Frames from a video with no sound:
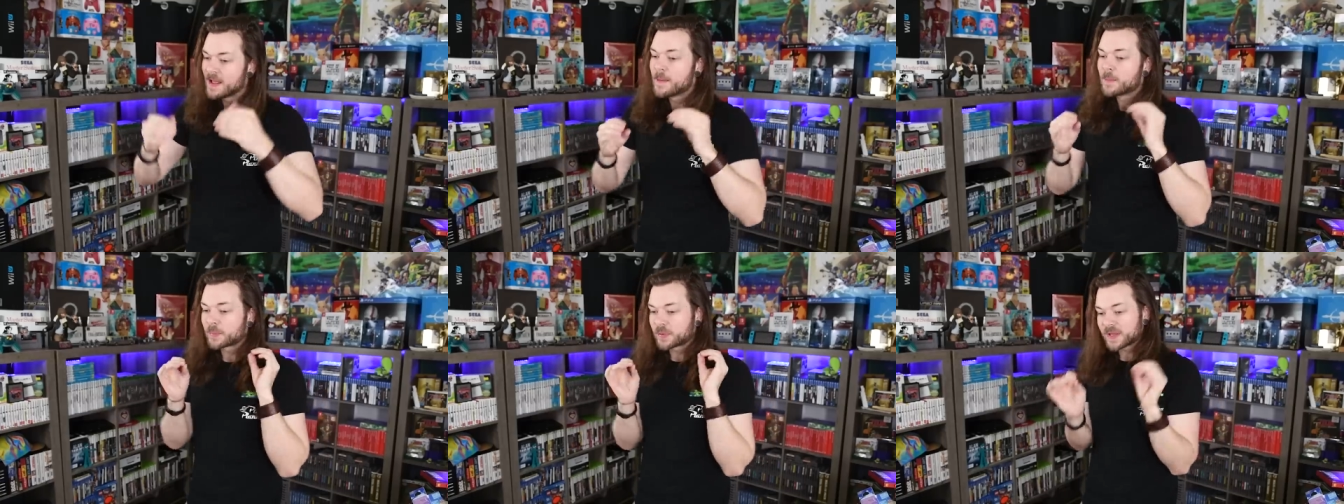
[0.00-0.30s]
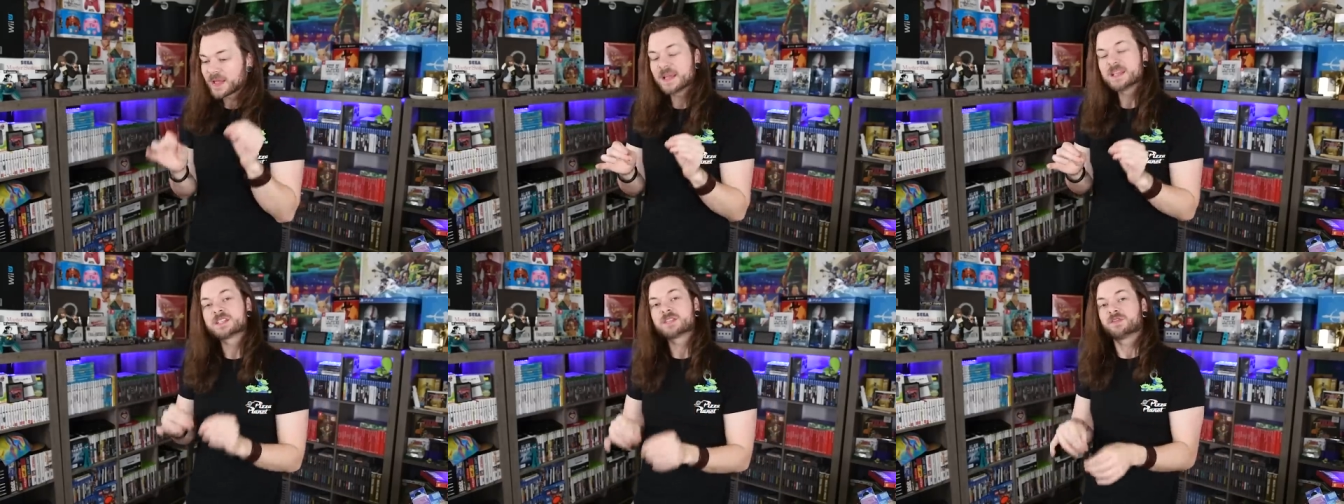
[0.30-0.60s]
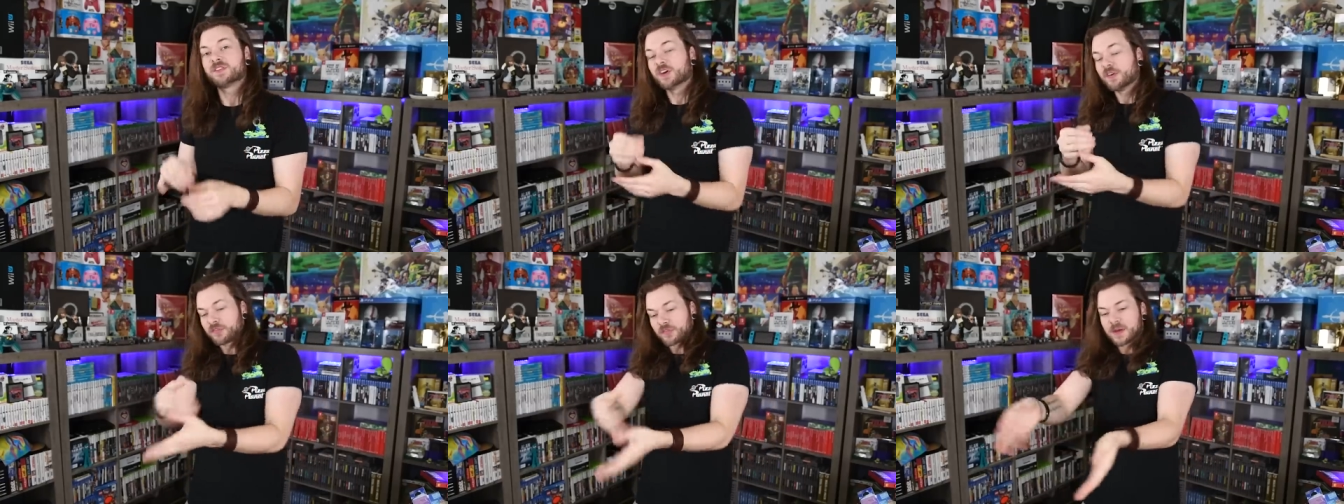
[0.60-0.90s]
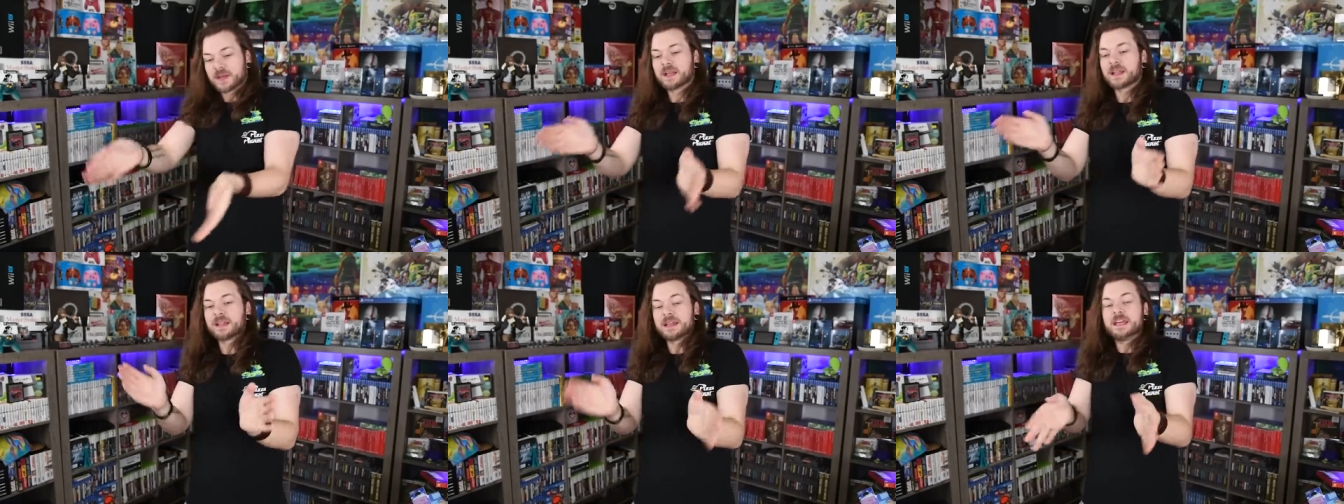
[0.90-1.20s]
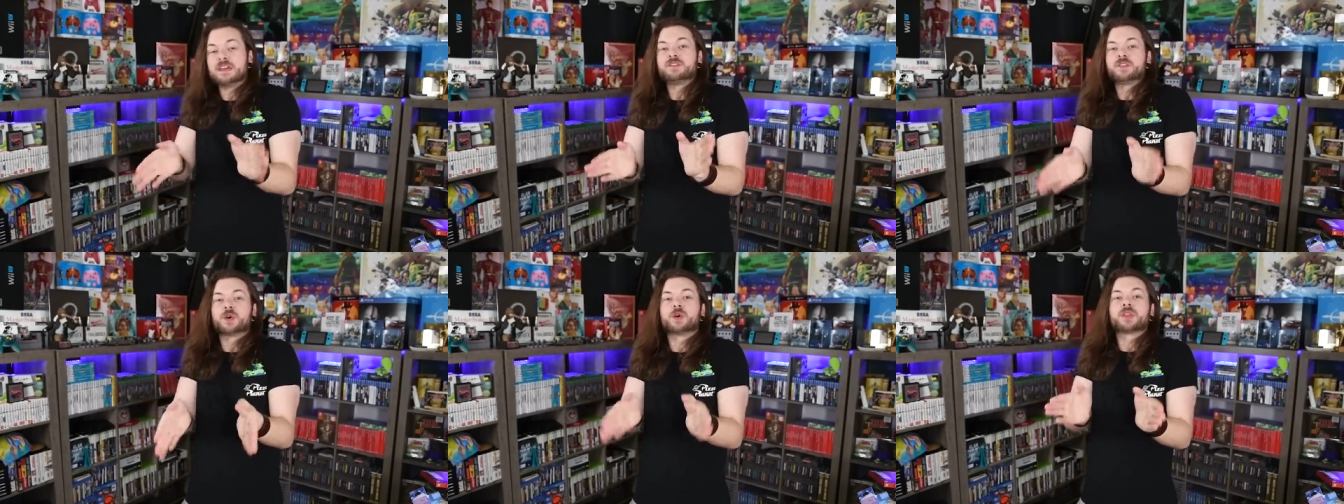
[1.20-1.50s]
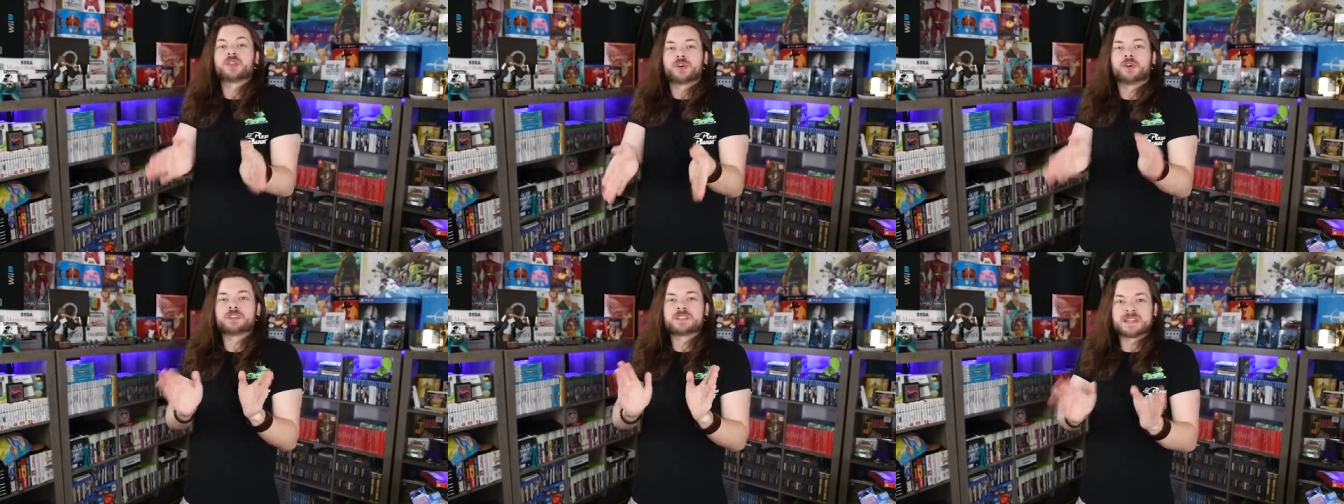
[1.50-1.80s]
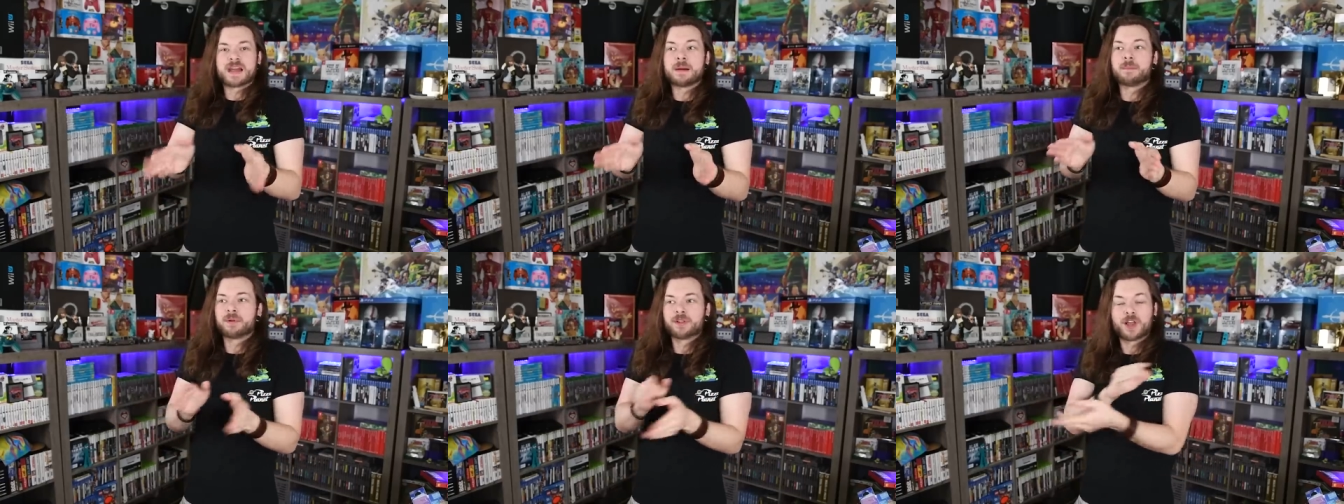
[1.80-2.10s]
please feel free to leave your thoughts
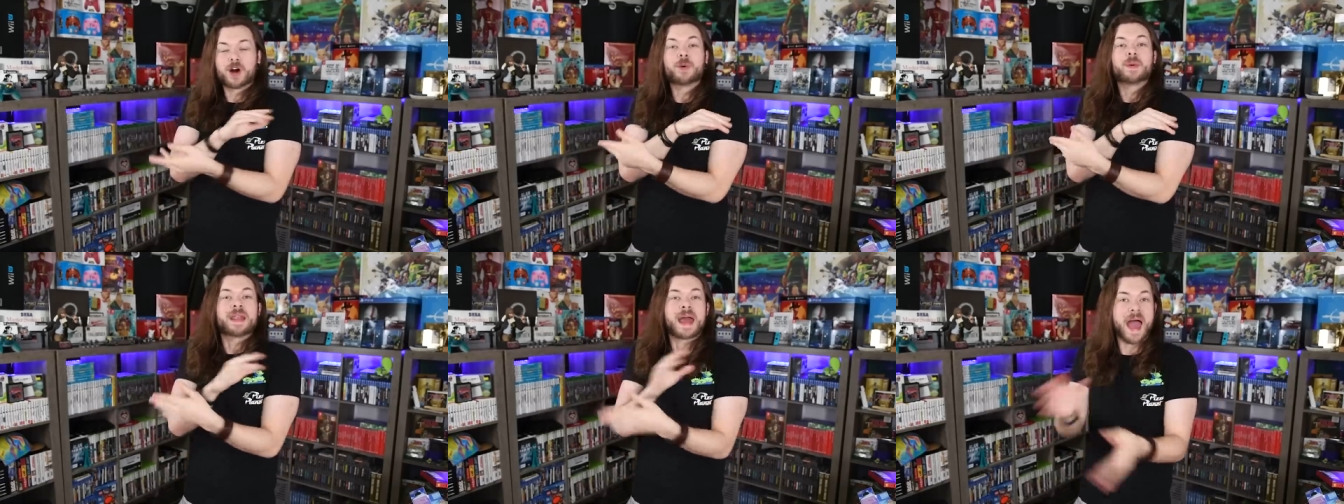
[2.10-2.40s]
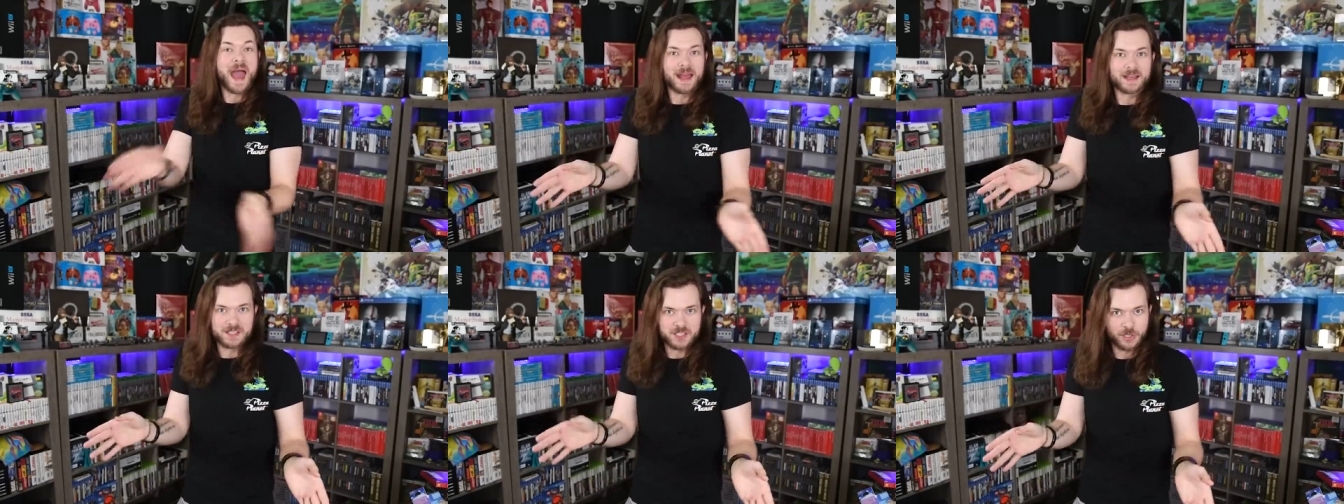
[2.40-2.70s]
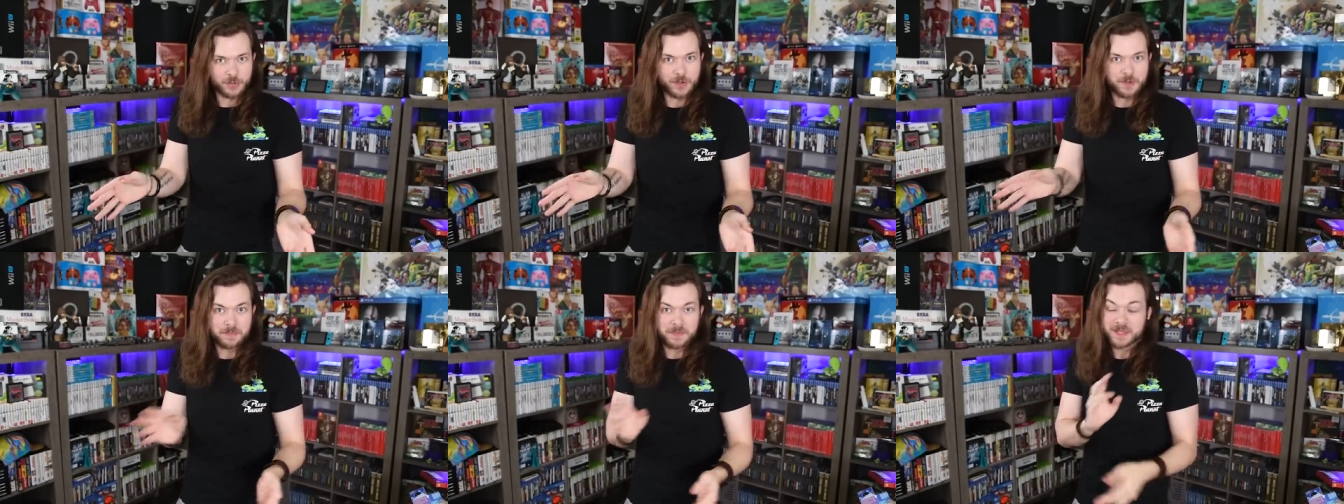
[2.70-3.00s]
down below and add to it,